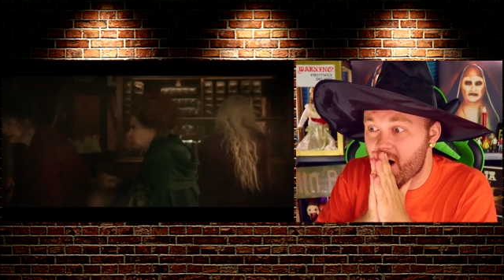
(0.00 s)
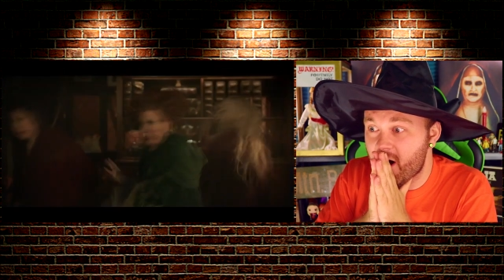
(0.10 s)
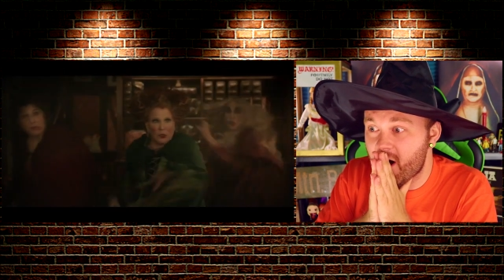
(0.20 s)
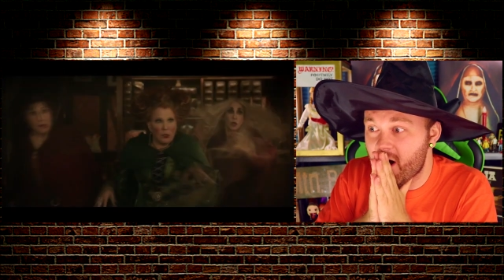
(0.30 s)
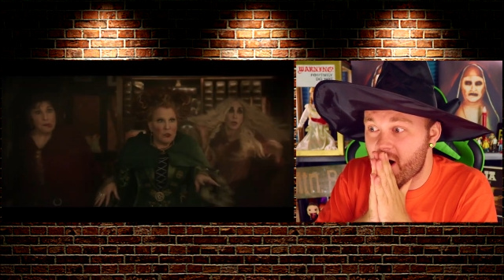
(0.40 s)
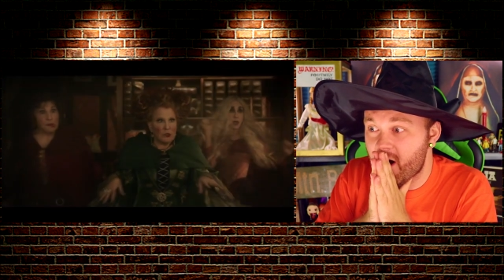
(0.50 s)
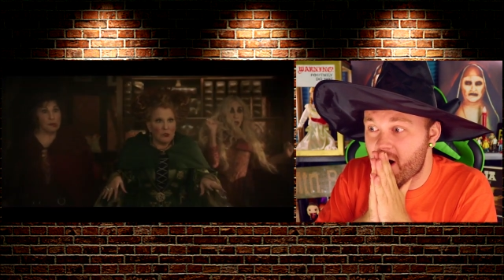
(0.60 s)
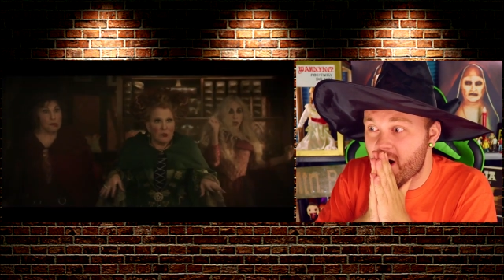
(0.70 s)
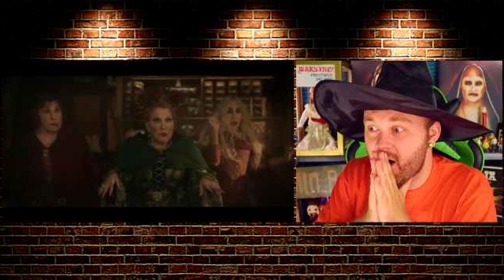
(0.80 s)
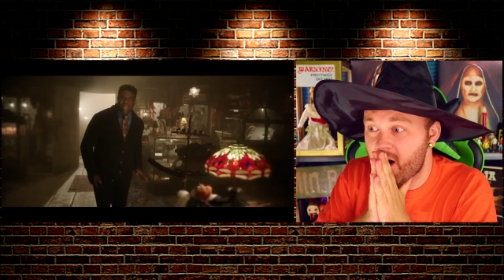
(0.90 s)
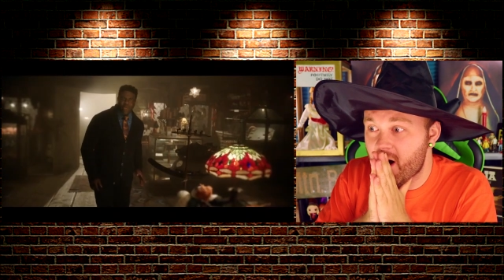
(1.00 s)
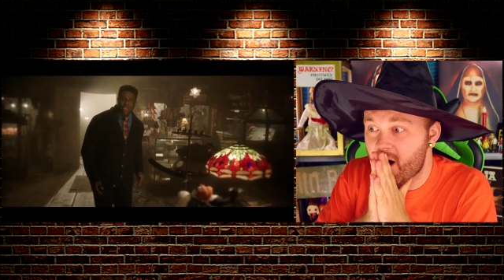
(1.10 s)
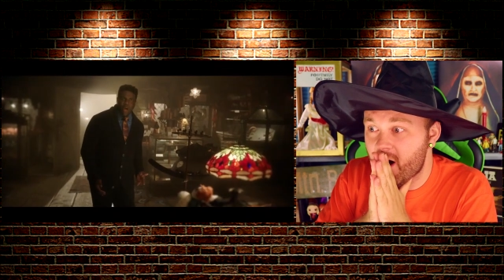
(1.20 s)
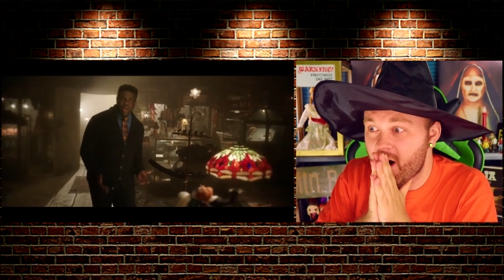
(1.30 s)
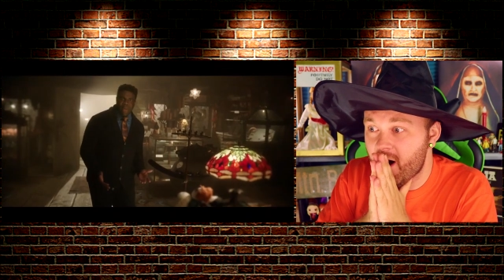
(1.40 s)
Whoa, whoa, whoa, wait. Can
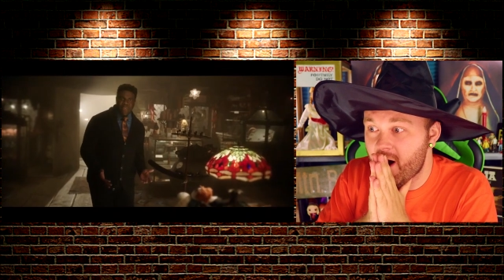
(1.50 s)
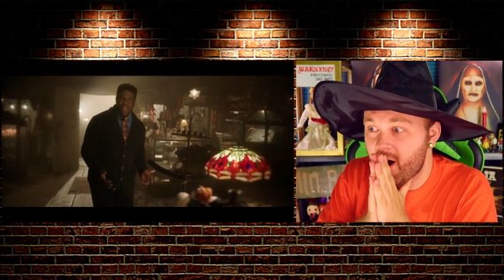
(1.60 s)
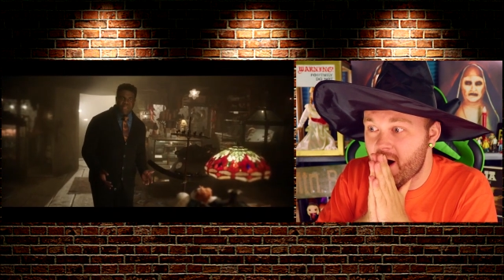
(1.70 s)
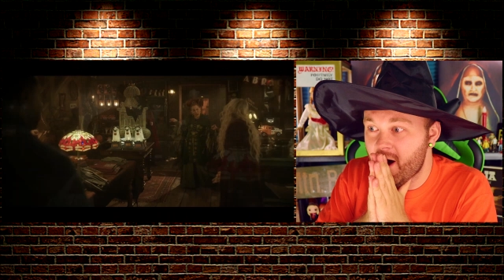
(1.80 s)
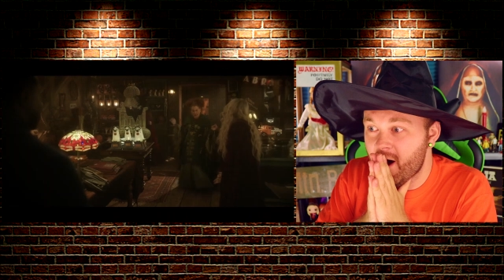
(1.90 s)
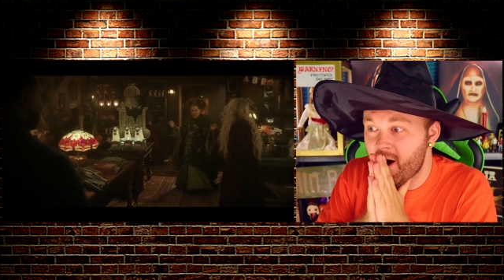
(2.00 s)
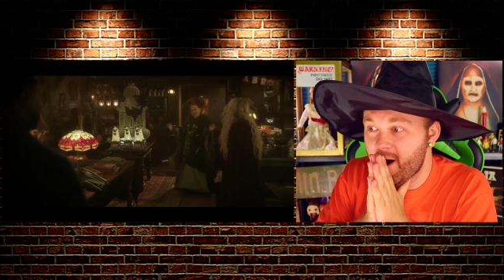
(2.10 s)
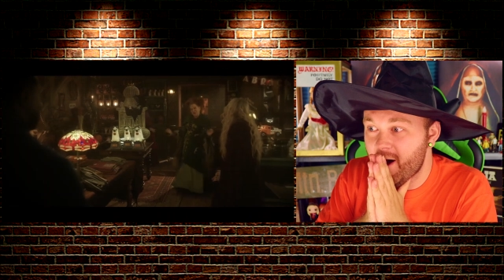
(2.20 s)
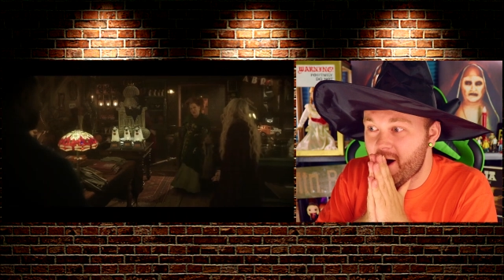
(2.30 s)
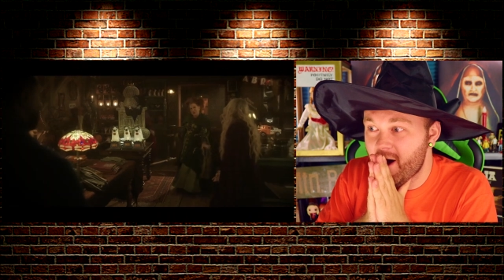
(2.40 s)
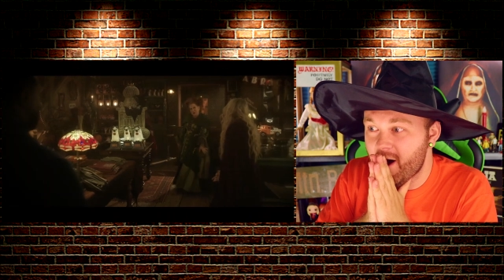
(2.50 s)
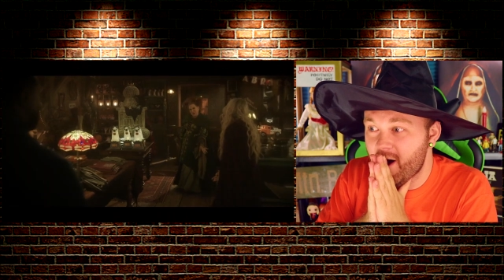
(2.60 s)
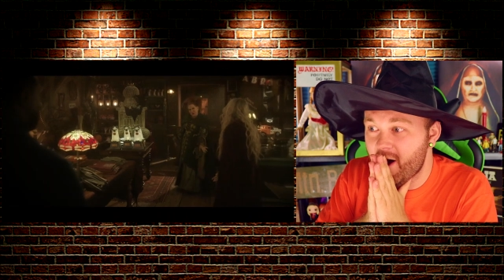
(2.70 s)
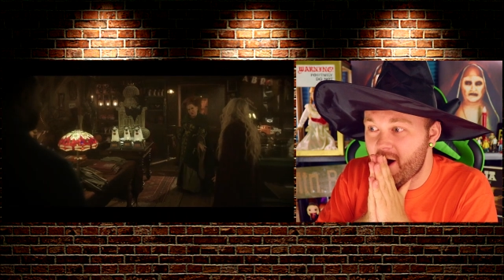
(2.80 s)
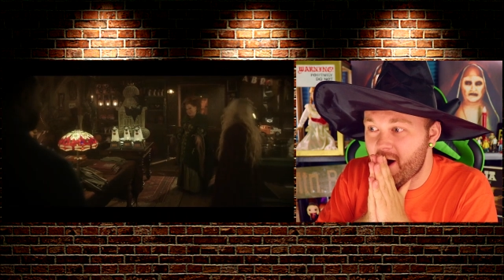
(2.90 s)
we talk about this?
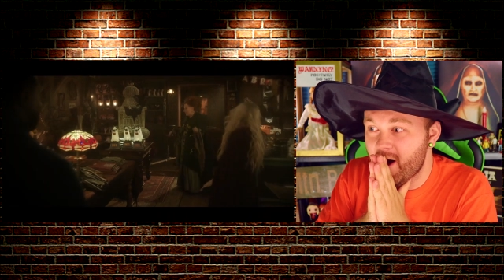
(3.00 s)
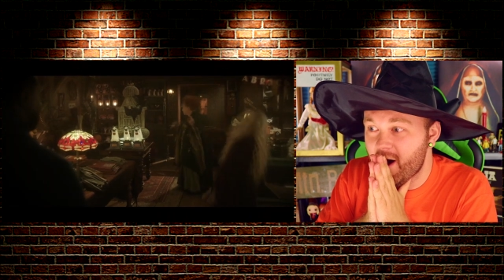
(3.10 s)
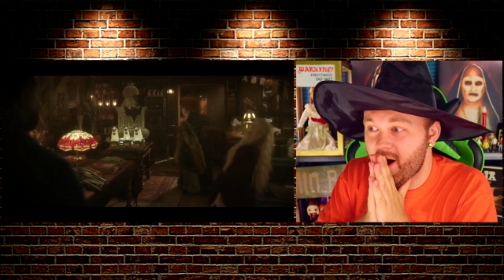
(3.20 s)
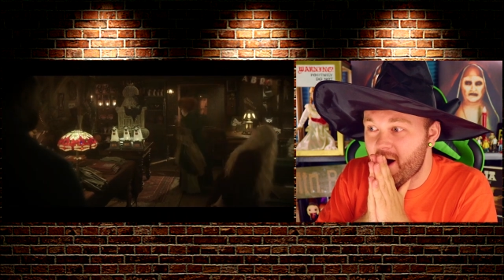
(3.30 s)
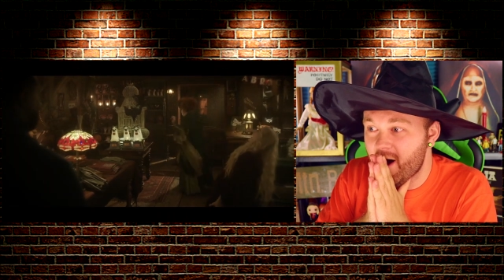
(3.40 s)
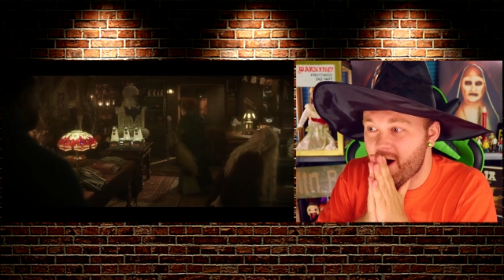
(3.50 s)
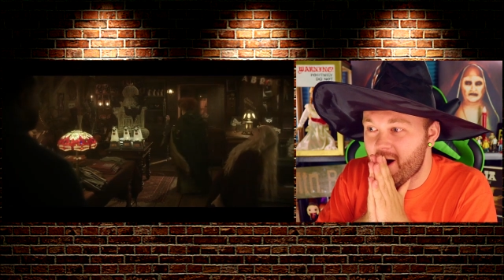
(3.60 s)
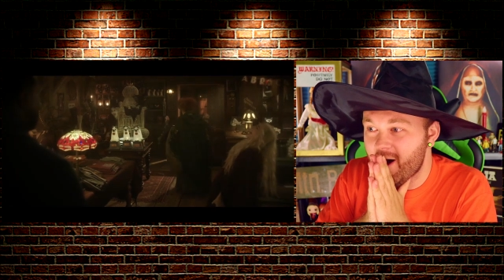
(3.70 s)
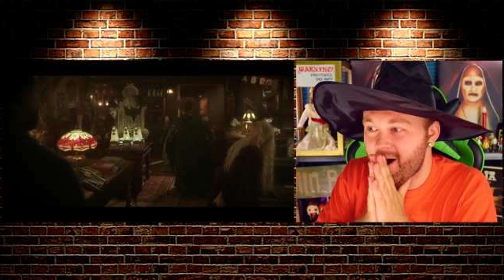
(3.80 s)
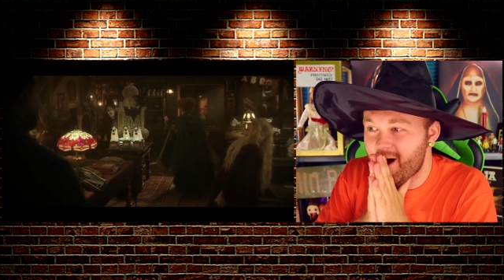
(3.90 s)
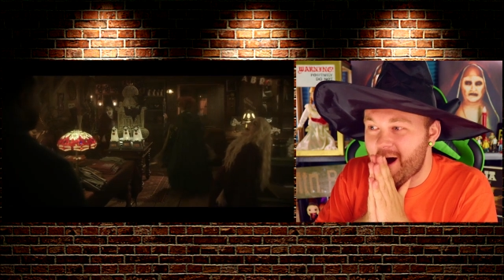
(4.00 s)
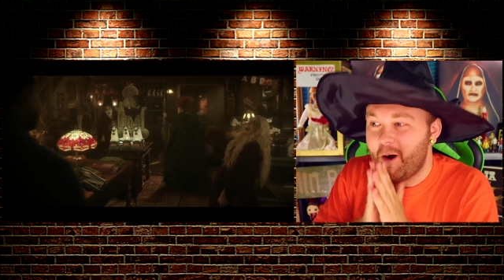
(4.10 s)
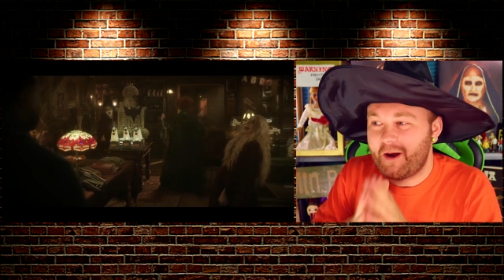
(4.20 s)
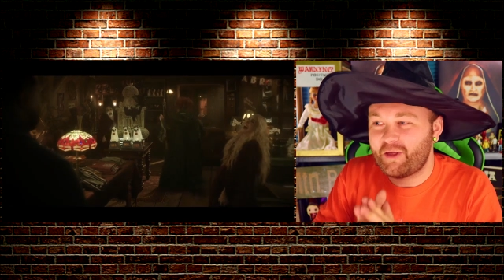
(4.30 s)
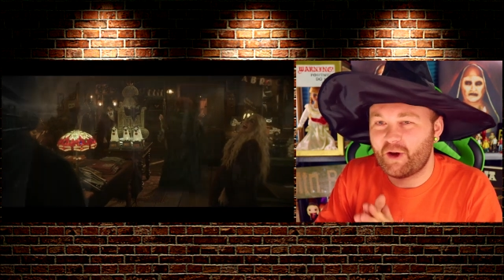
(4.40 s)
No.
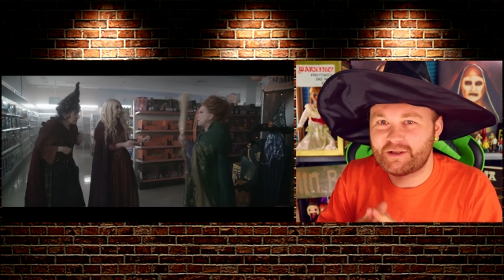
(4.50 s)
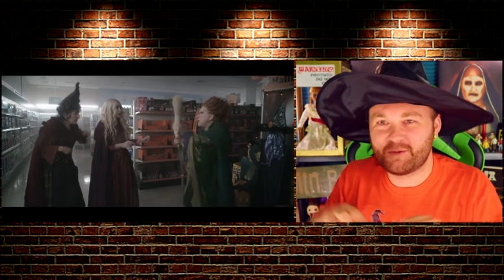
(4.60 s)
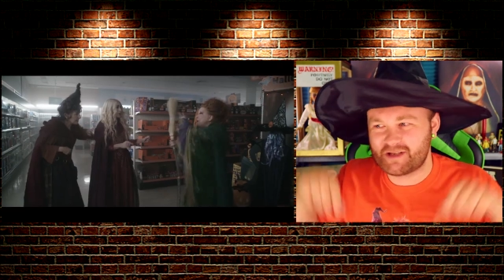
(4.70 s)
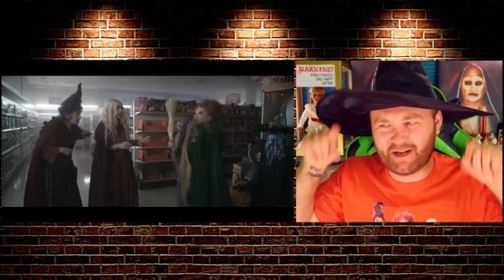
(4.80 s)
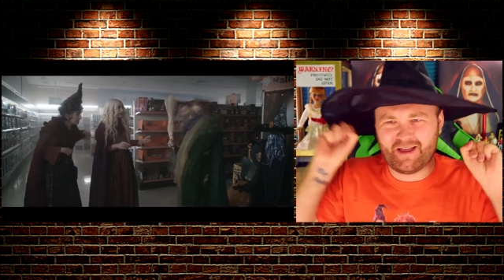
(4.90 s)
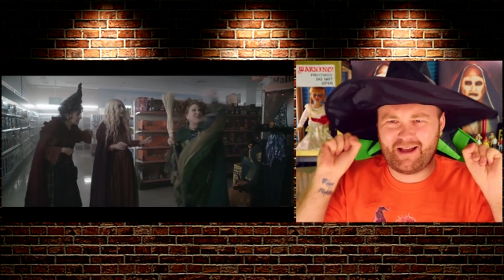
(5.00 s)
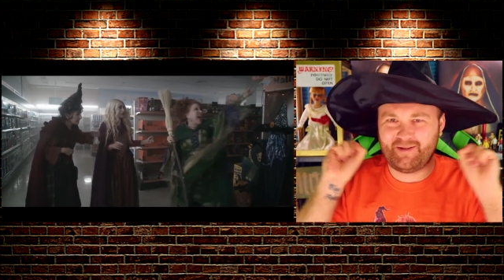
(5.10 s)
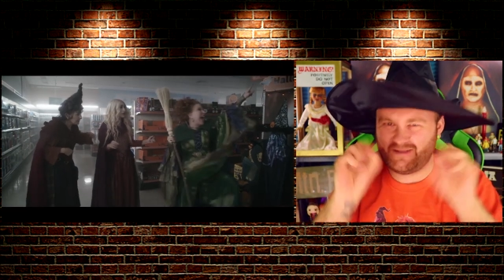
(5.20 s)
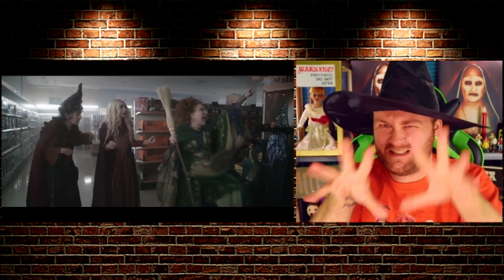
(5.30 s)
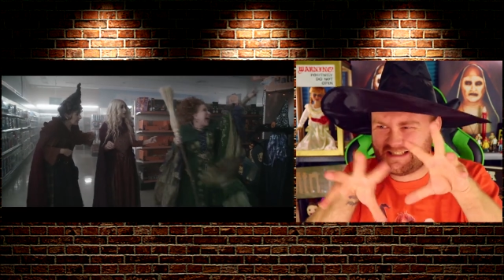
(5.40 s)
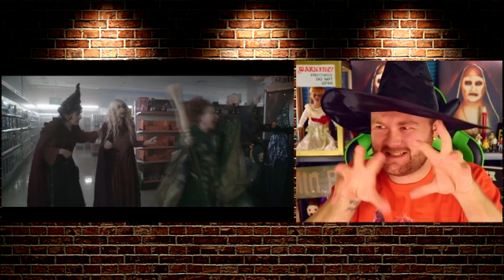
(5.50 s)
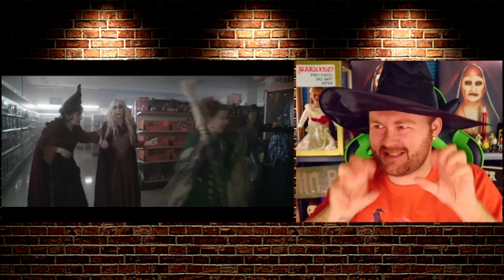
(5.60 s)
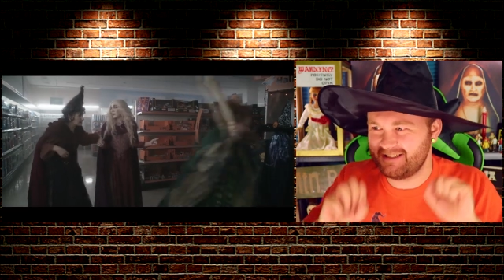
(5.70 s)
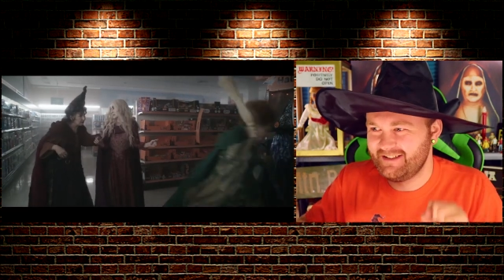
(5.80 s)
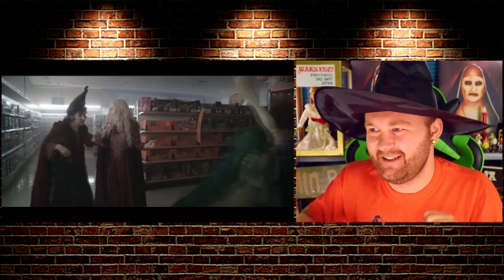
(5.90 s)
oh, I thought she was gonna, like,
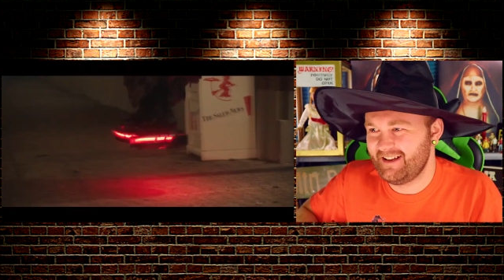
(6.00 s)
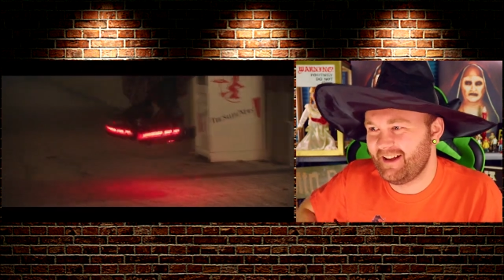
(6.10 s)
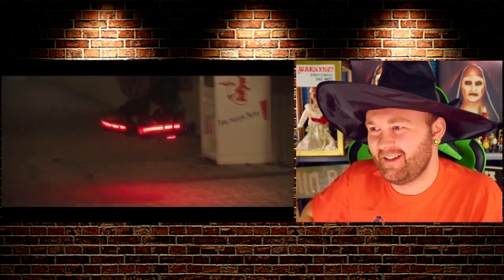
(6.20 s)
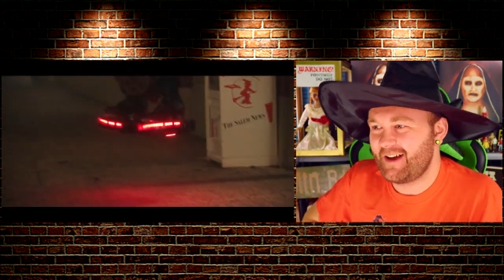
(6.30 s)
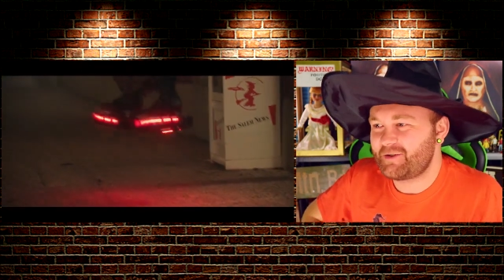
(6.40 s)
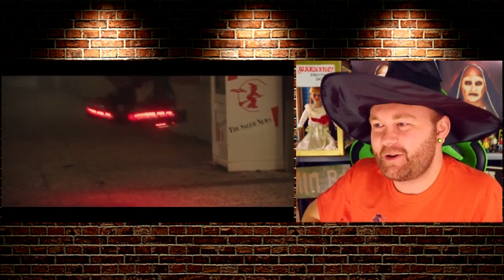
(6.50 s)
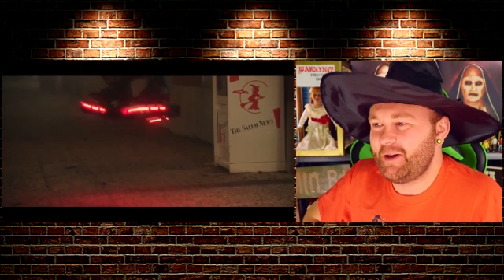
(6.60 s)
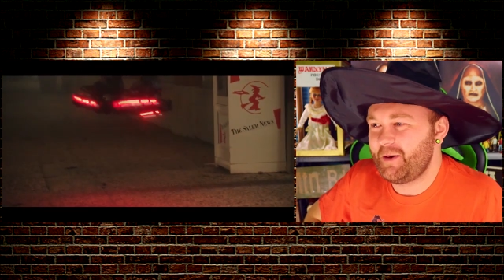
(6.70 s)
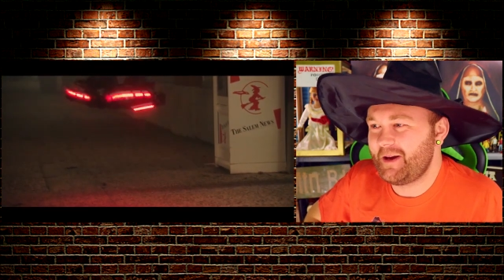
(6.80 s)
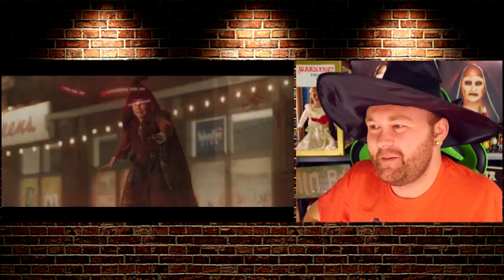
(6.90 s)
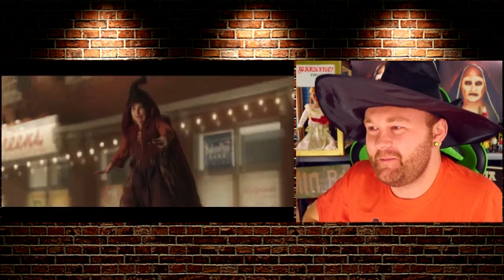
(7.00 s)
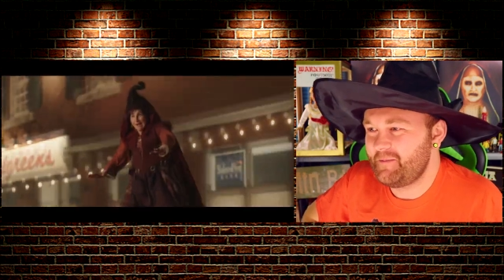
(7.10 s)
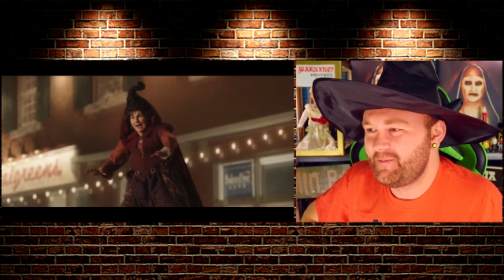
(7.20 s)
electrocute him.